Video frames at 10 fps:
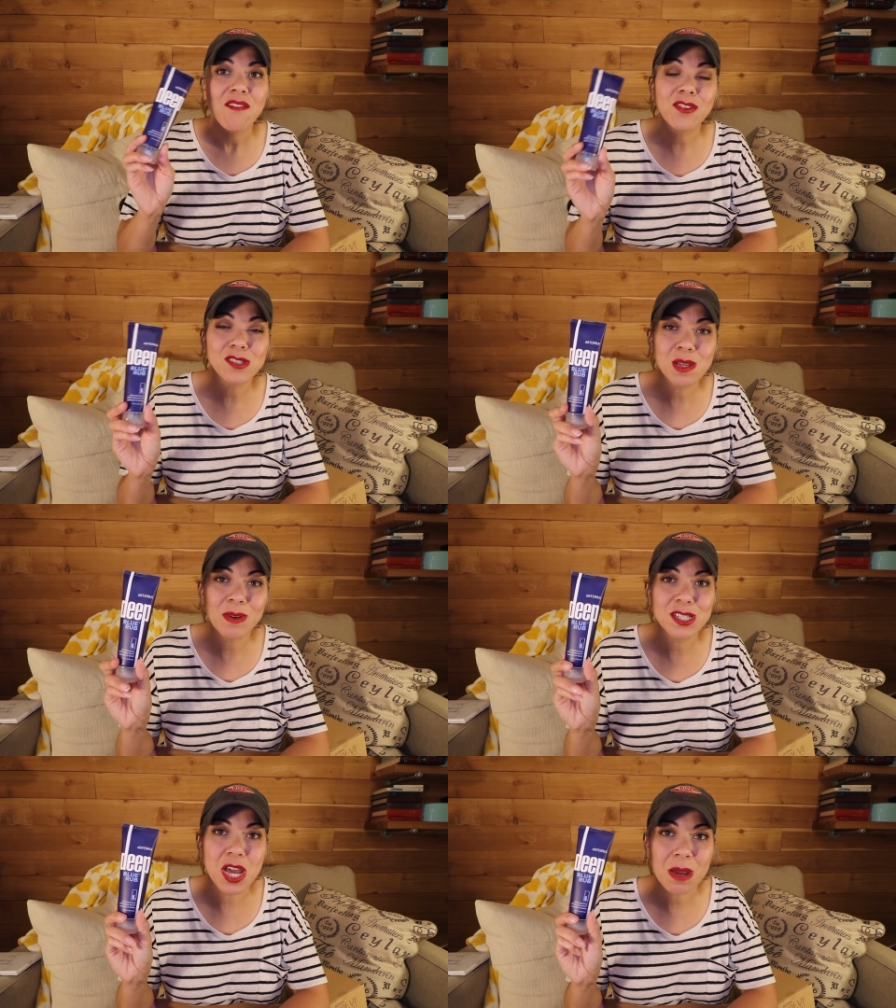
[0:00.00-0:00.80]
First, I
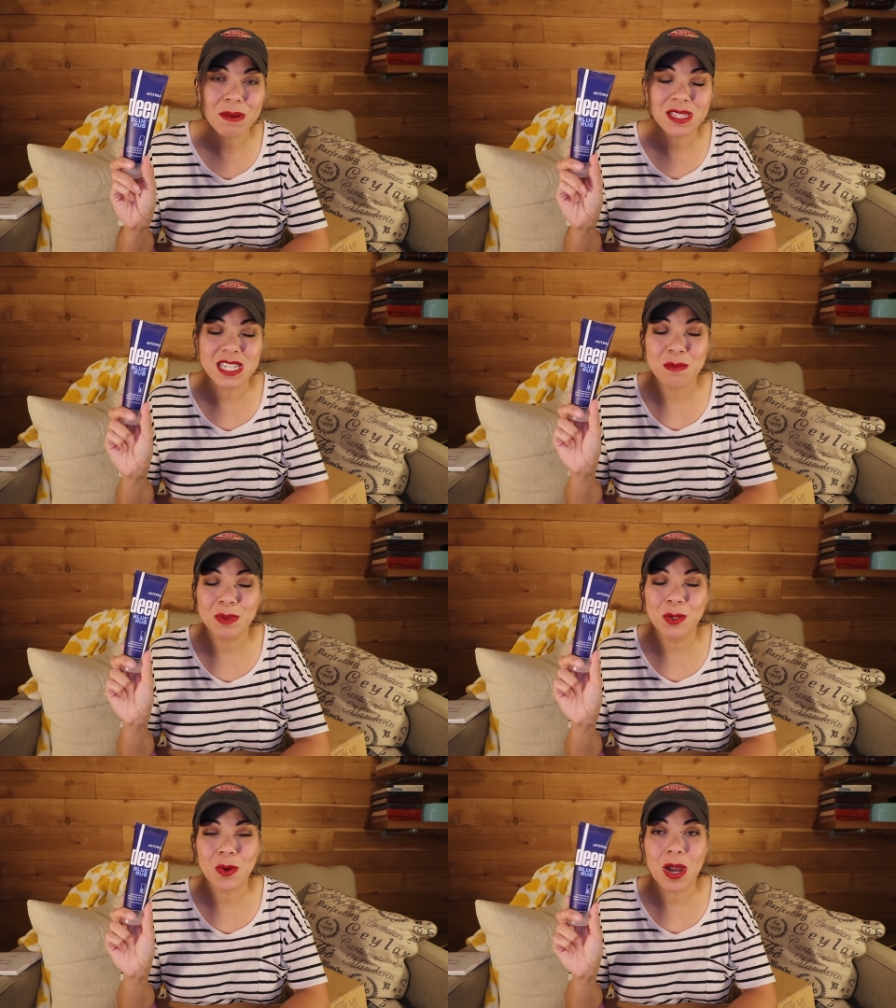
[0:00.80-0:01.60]
wanna talk about the Deep
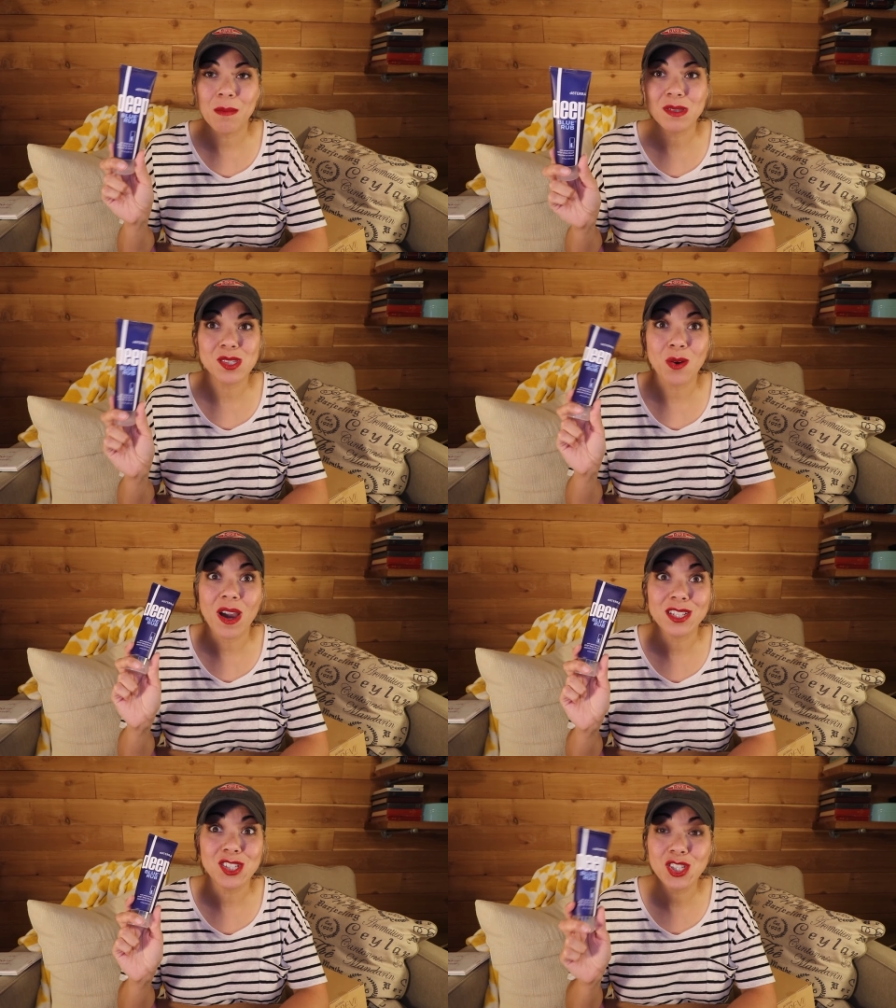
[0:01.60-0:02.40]
Blue Rub. So
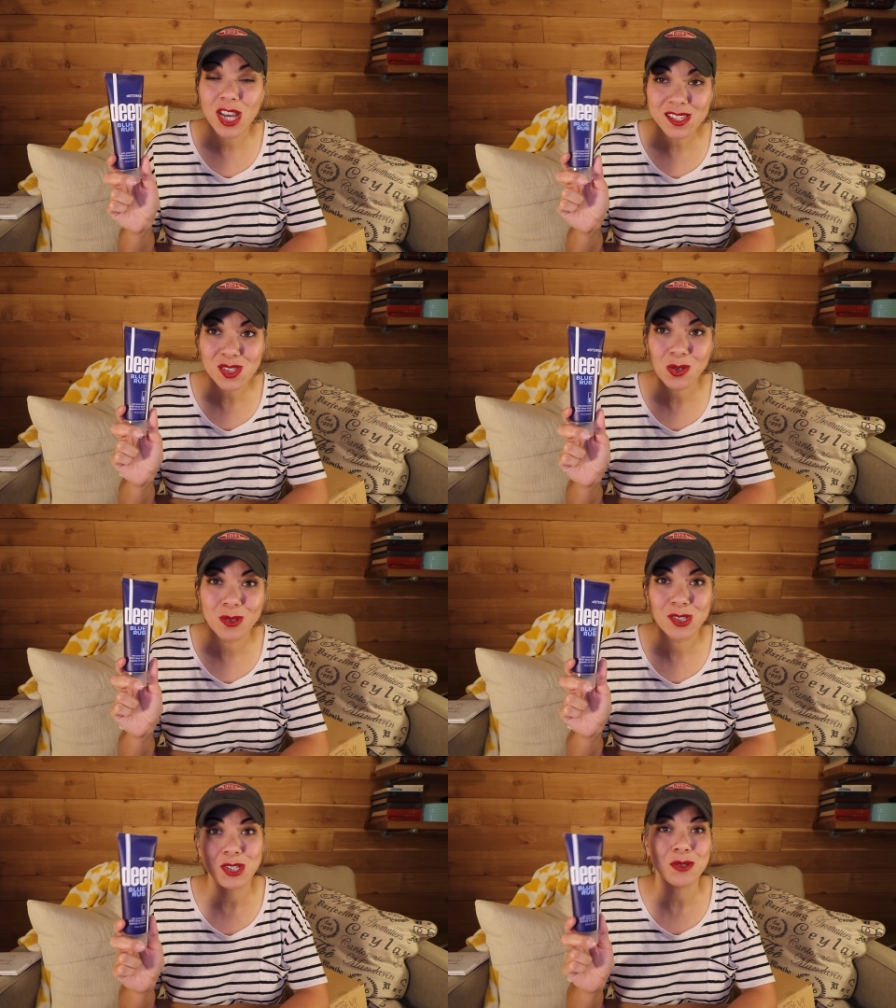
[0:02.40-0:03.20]
I just
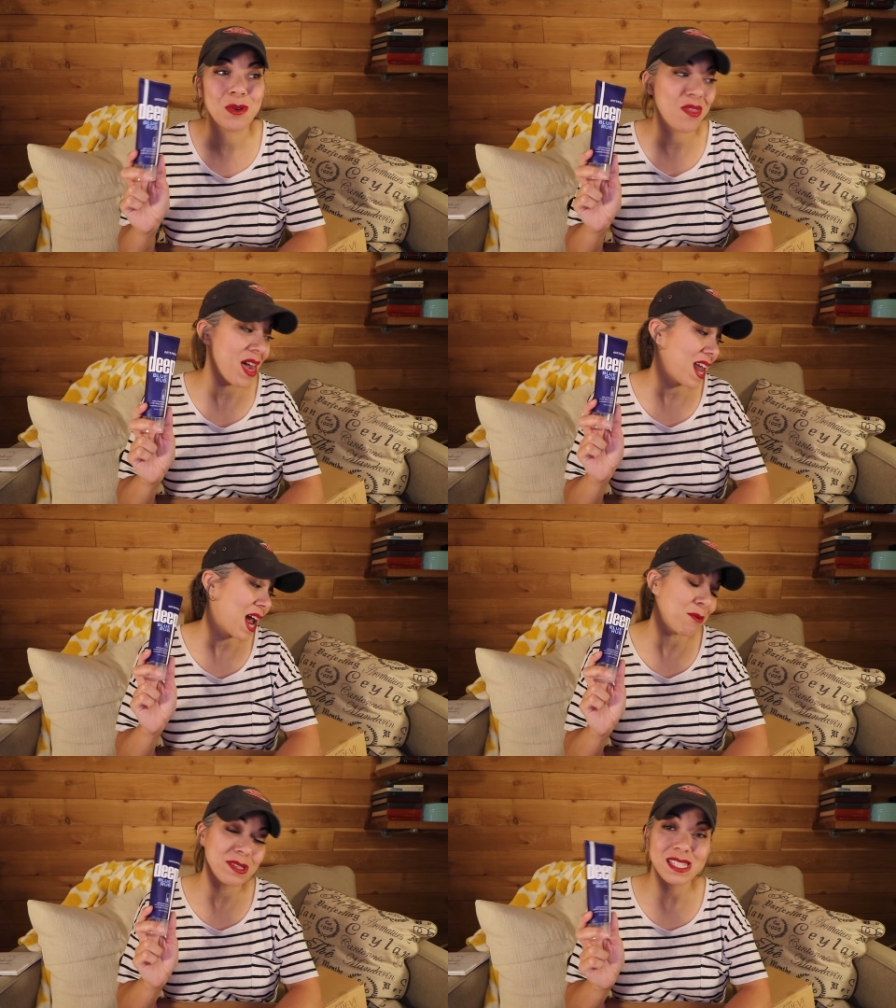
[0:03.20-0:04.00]
told you that
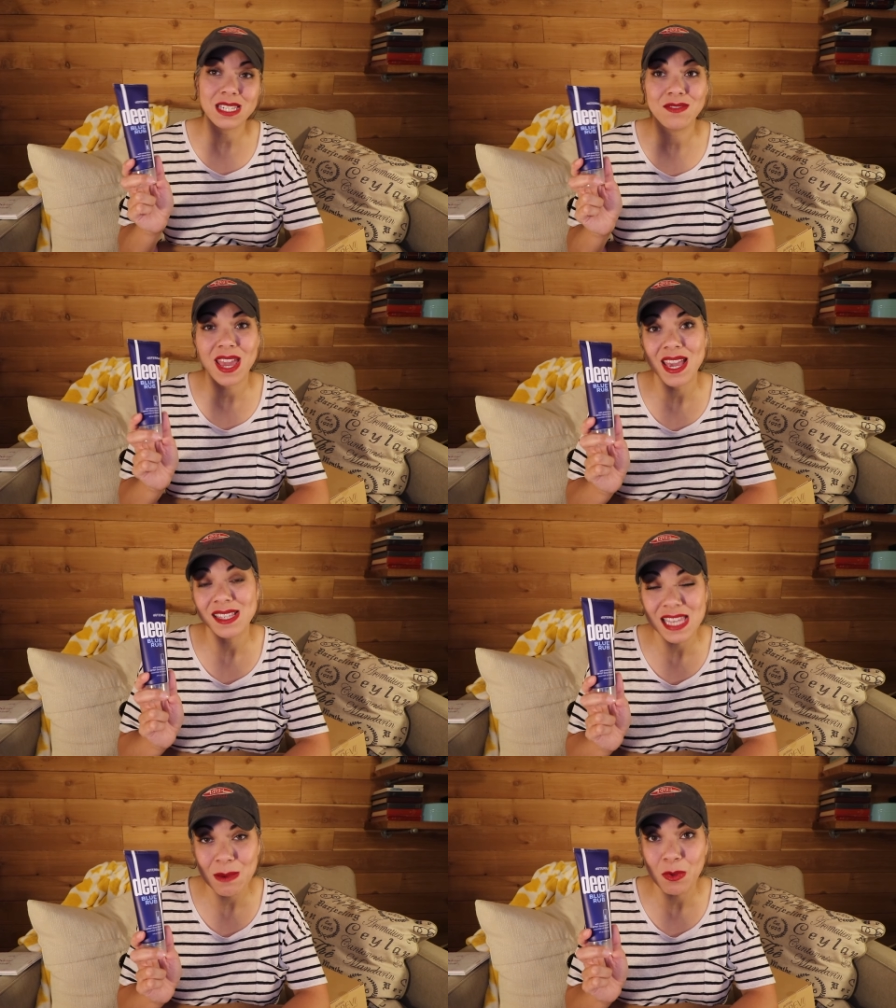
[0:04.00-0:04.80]
I received a
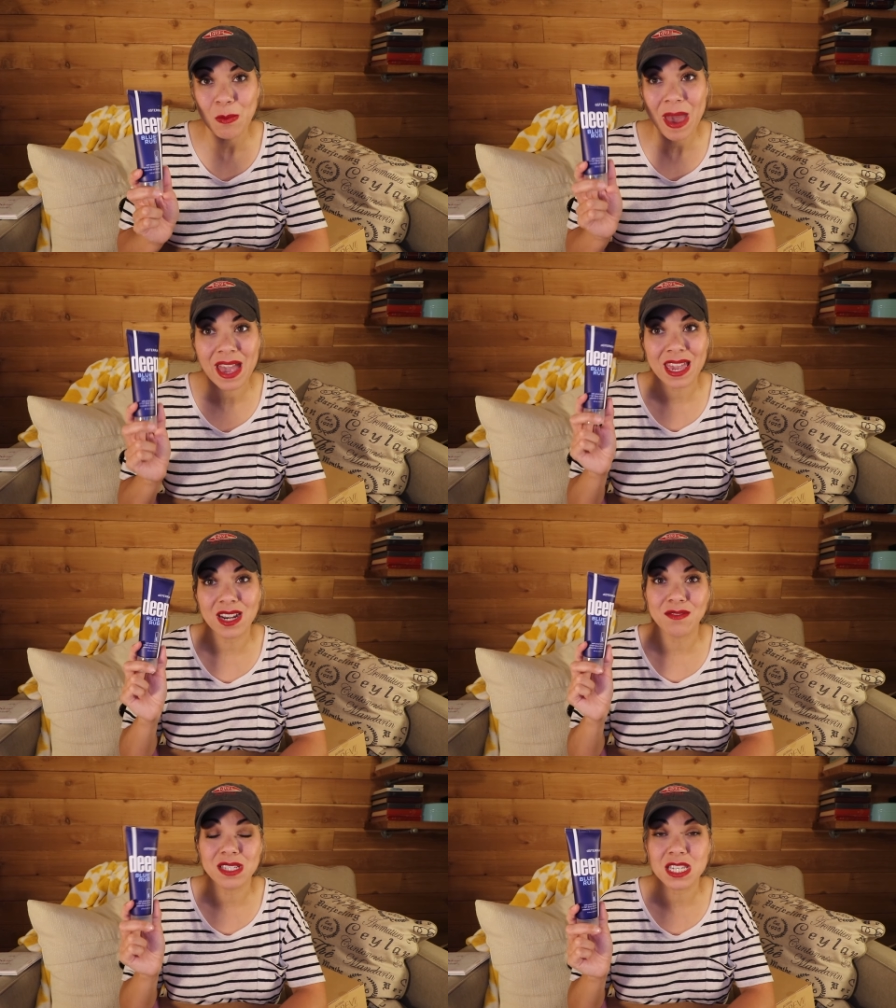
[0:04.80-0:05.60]
sample
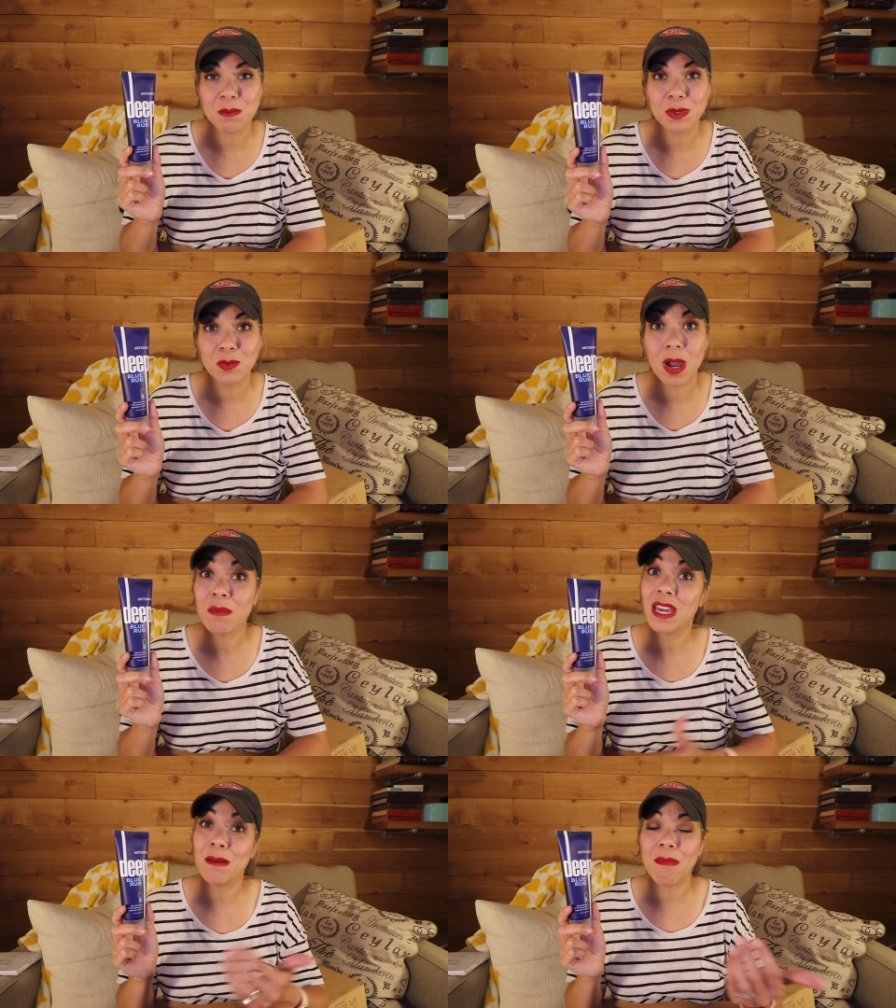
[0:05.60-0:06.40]
packet of the Deep Blue
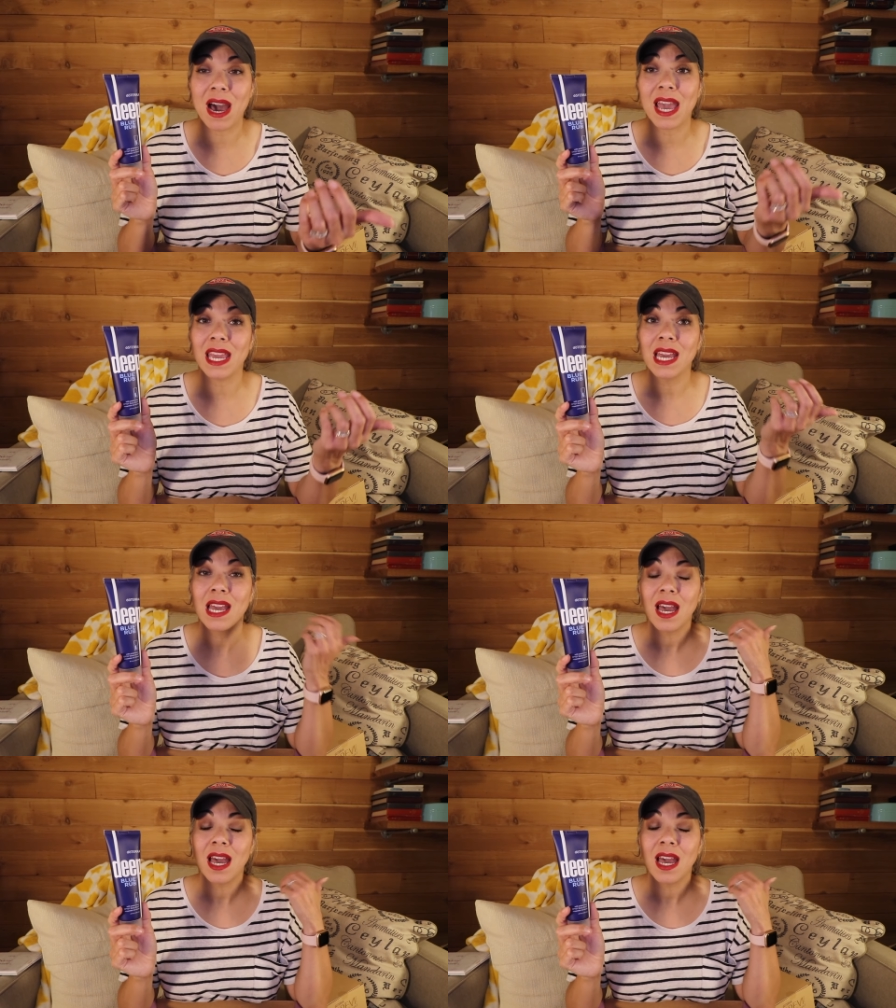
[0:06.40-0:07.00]
Rub in my